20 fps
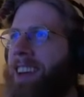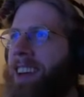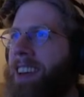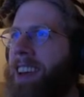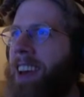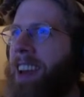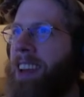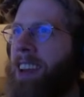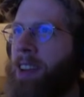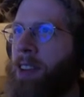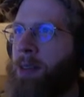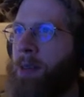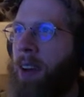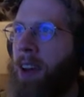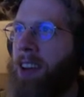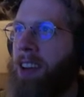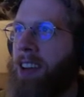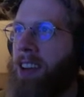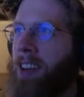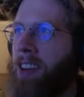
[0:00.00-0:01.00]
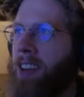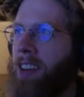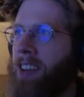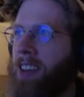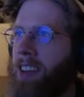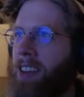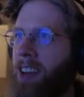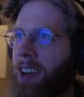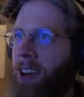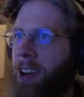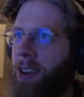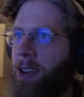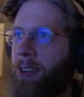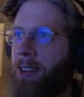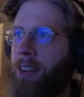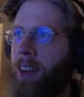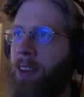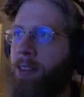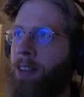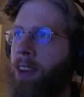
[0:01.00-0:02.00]
And he's very, you know, he
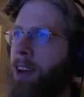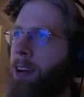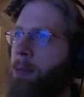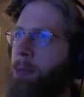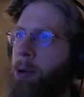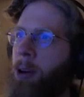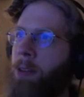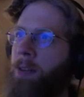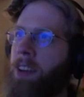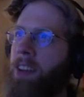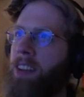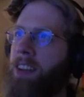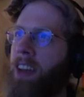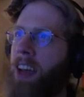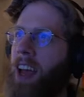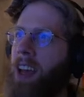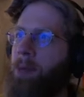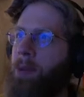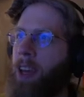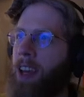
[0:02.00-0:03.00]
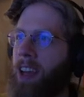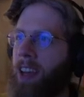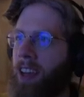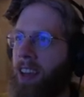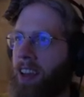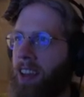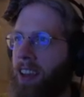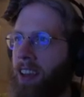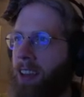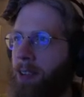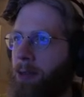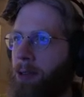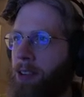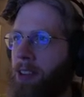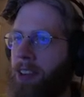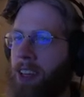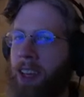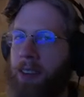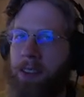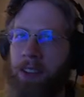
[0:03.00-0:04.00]
says, oh, perfect timing. Would you
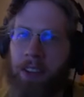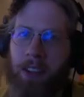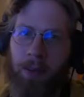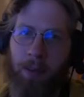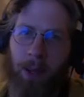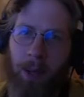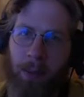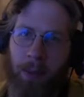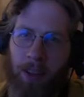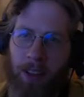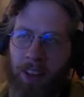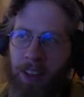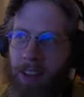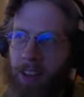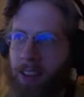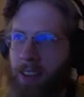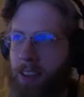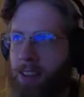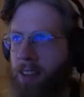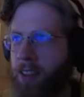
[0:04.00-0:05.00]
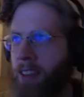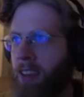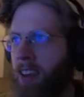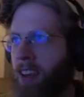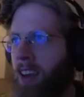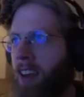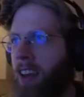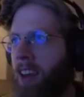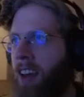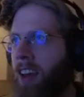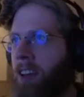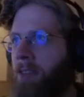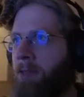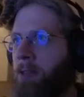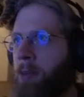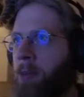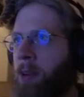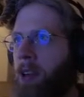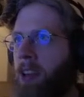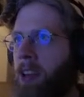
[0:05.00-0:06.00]
give it to me, please? And
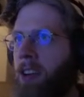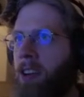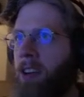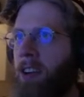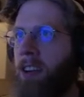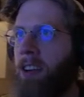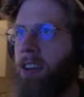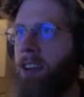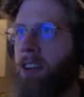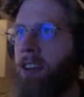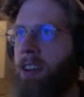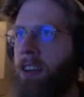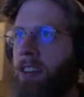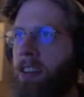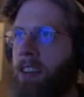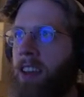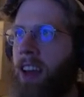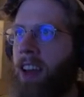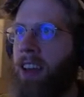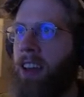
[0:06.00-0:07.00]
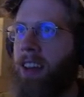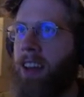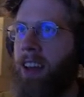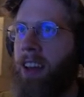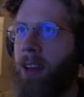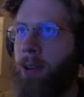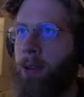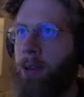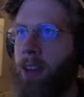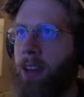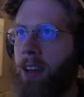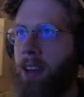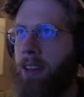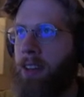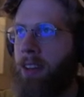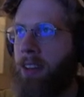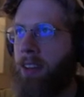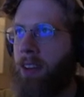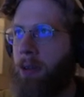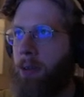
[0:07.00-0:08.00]
from here, it's kind of like we're going to
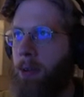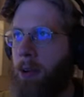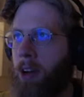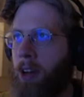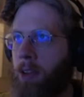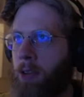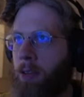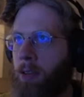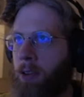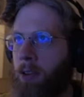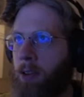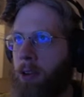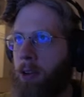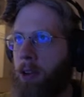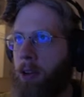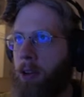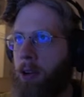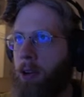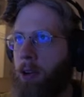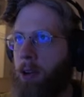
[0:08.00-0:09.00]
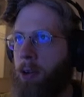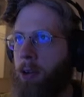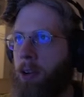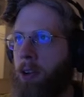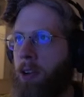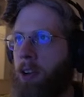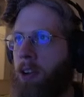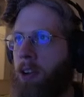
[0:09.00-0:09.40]
sit and watch the show.